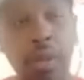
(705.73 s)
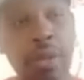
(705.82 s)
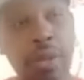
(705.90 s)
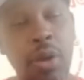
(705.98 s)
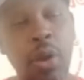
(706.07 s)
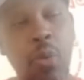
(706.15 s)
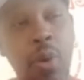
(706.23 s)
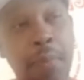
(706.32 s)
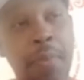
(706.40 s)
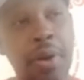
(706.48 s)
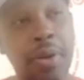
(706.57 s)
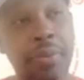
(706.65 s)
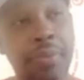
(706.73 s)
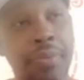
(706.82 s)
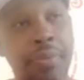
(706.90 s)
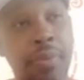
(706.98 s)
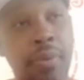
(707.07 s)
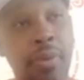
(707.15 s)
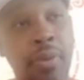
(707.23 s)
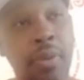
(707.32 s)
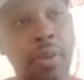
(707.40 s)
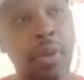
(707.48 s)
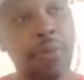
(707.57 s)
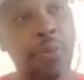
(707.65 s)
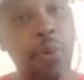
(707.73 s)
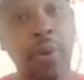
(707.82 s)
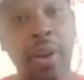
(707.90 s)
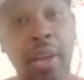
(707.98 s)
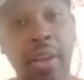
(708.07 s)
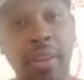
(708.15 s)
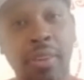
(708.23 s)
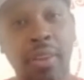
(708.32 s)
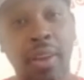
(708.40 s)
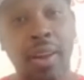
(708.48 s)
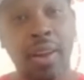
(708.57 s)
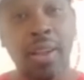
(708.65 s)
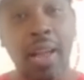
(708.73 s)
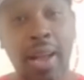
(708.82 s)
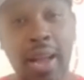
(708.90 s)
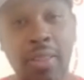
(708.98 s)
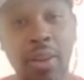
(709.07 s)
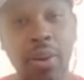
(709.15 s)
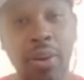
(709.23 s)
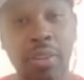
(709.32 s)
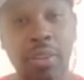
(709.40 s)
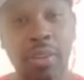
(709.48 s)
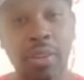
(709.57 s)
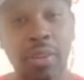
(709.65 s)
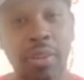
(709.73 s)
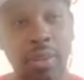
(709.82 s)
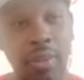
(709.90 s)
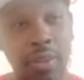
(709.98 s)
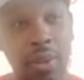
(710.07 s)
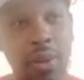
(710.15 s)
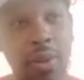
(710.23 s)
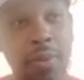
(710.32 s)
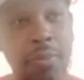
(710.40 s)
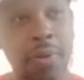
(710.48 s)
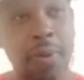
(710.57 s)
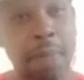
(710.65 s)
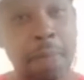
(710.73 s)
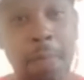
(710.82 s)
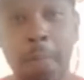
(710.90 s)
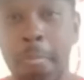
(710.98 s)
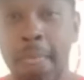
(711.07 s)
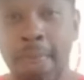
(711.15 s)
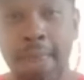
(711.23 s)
Year and one month. In four days, I got the 100 subs. Mm.